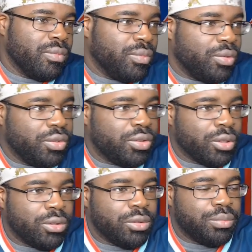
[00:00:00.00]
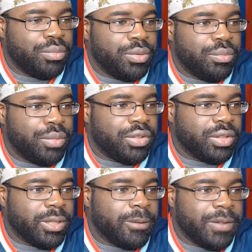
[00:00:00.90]
So,
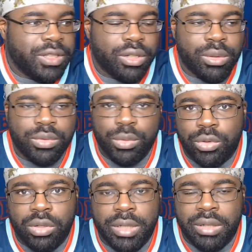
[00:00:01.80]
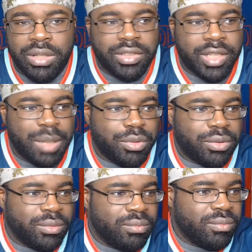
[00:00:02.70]
basically, if he goes, who's going to be our next
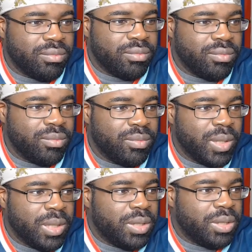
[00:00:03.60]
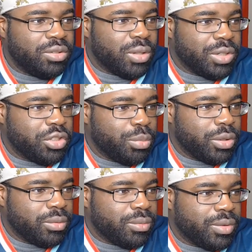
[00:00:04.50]
captain? So, I just want to